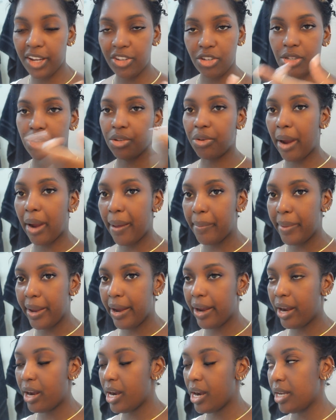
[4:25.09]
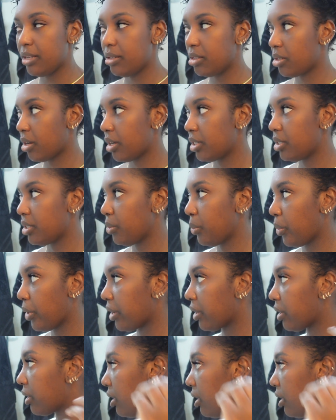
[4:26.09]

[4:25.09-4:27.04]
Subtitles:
I just grab hair and start to work.